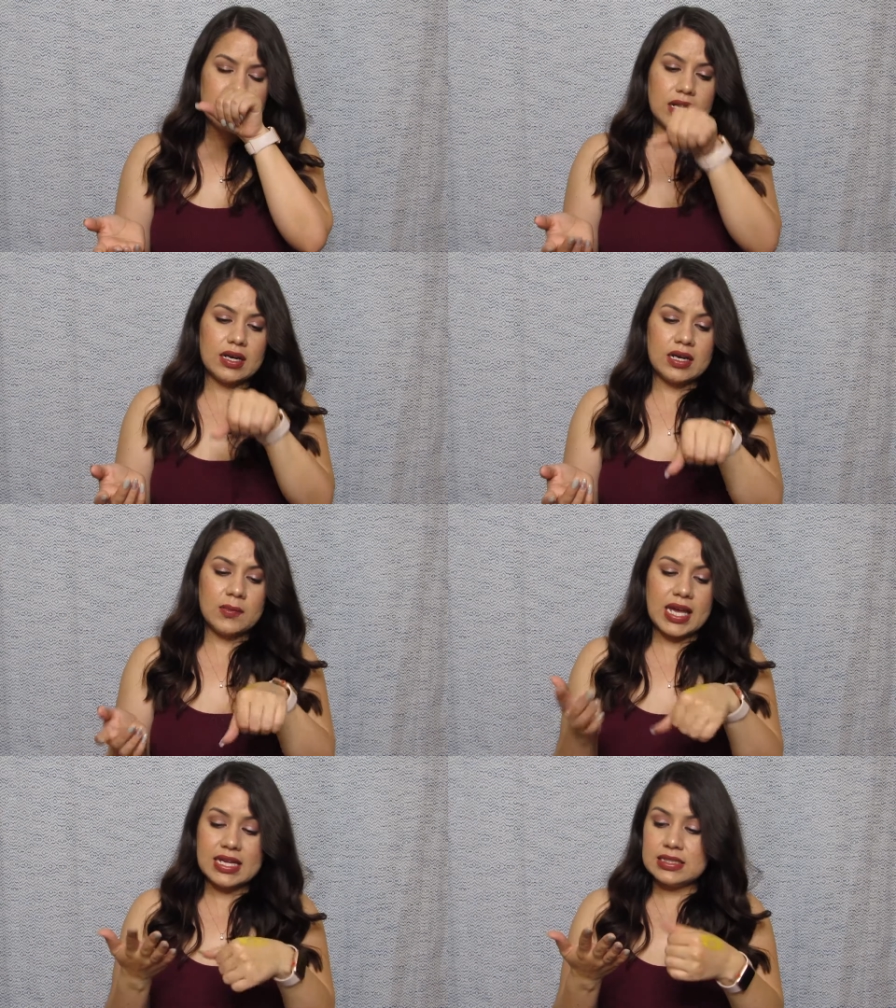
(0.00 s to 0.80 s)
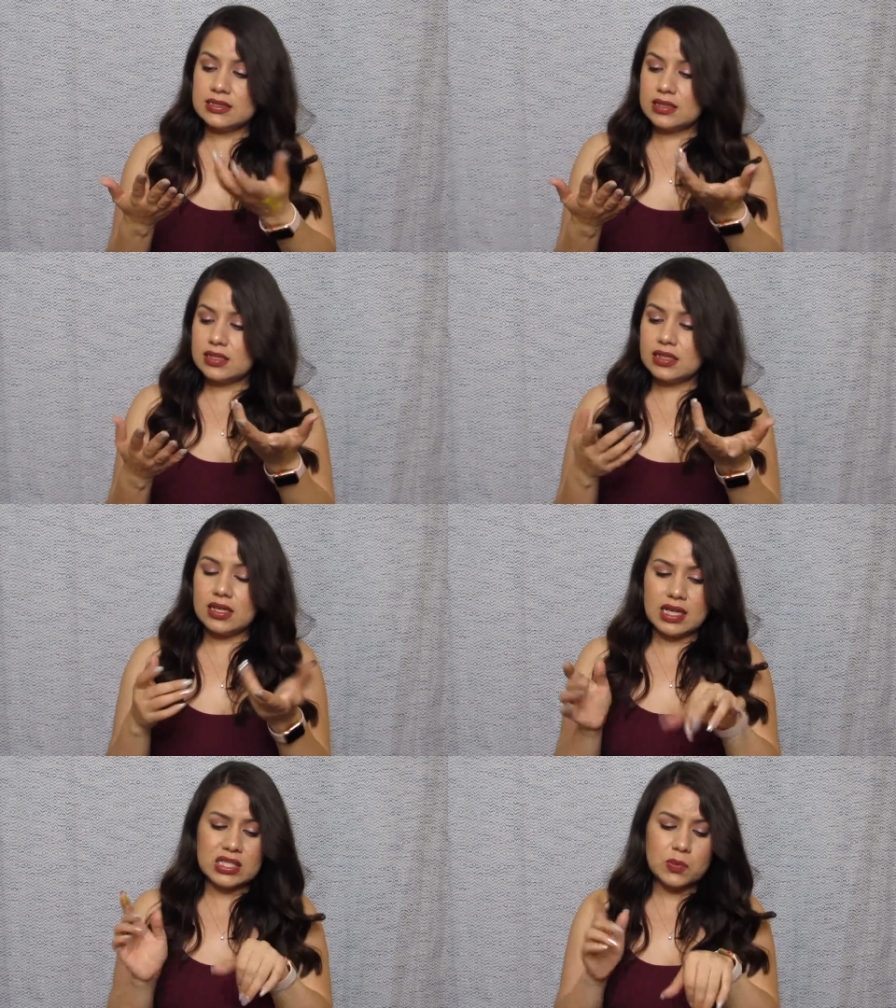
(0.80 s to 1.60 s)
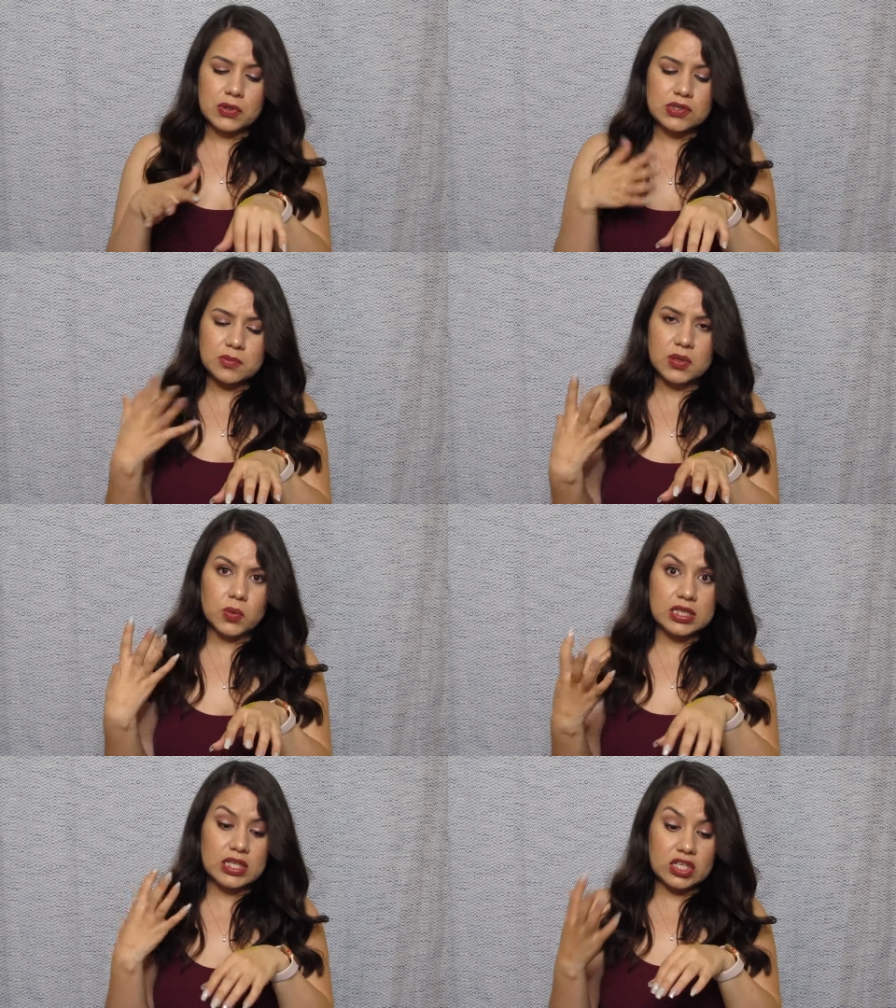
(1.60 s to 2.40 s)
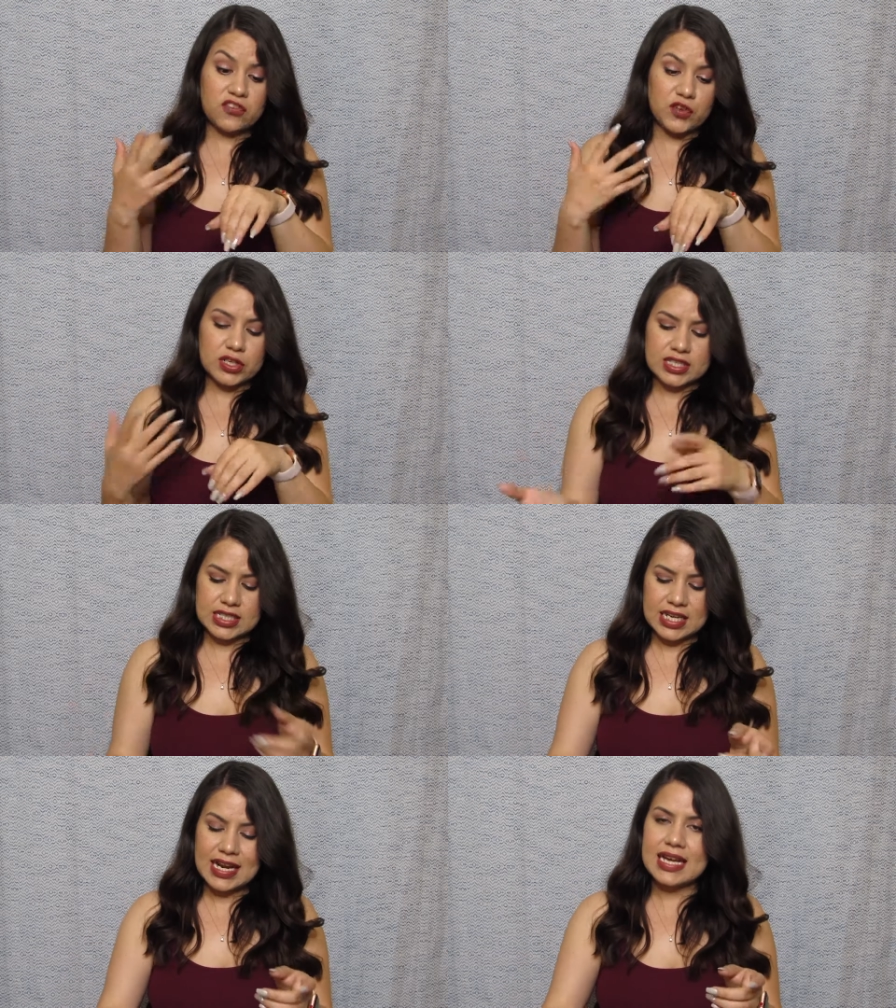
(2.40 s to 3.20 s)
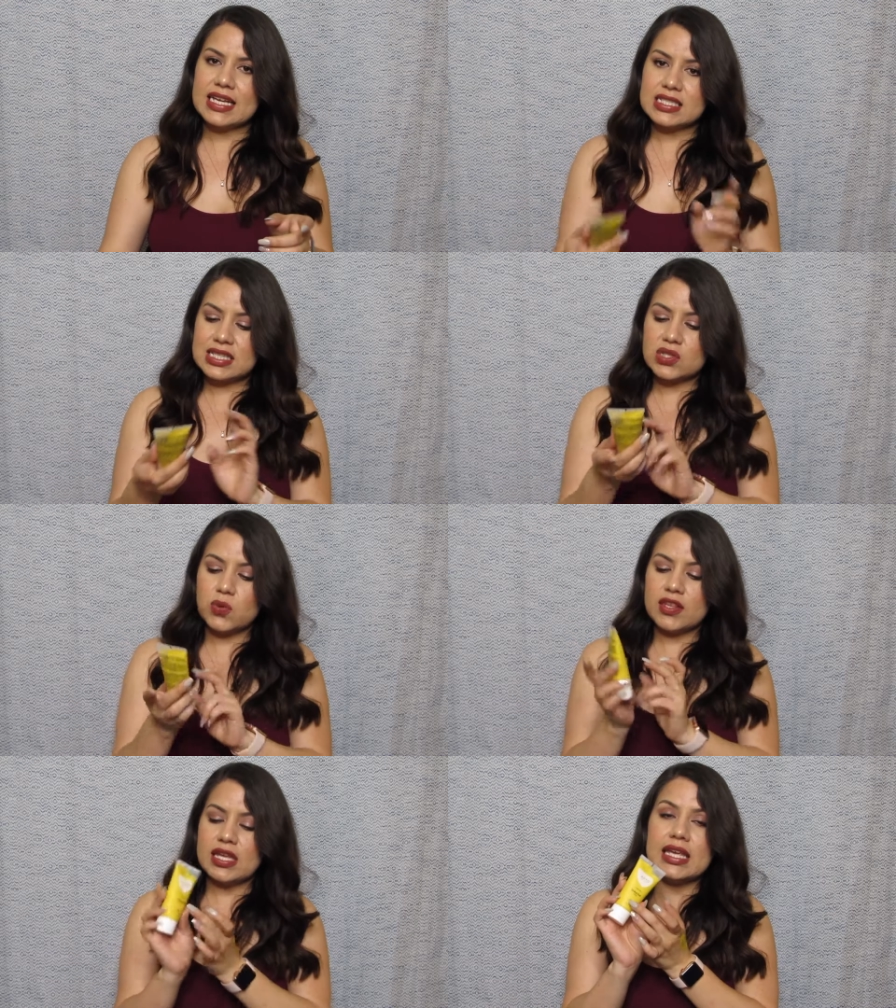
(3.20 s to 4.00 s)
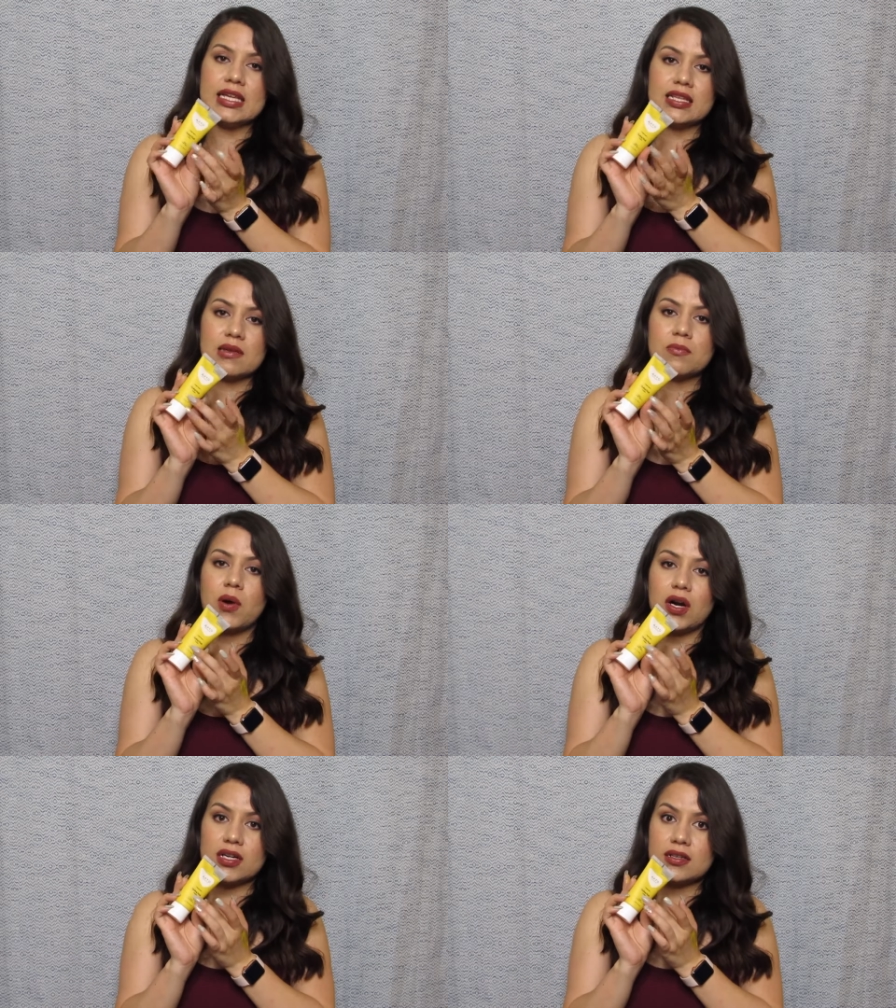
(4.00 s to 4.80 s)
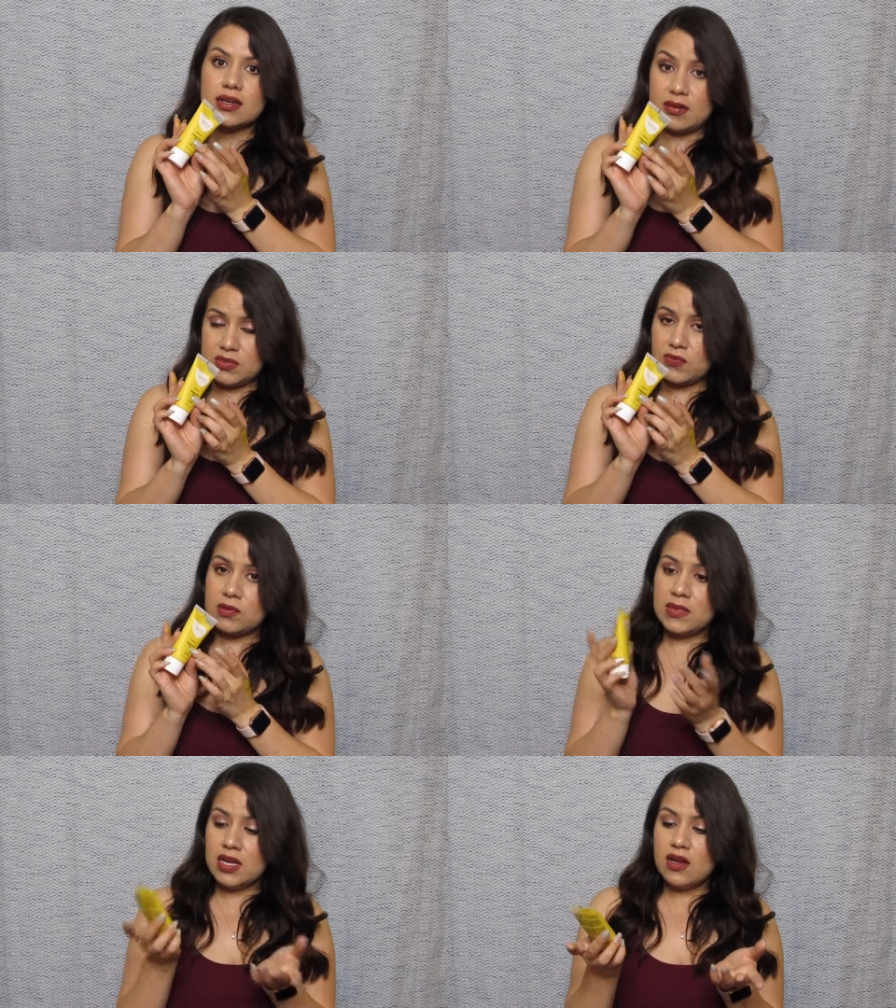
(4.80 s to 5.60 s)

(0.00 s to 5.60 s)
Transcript: Um, and it's supposed to be really good for your skin. I guess that's where the healing part comes from,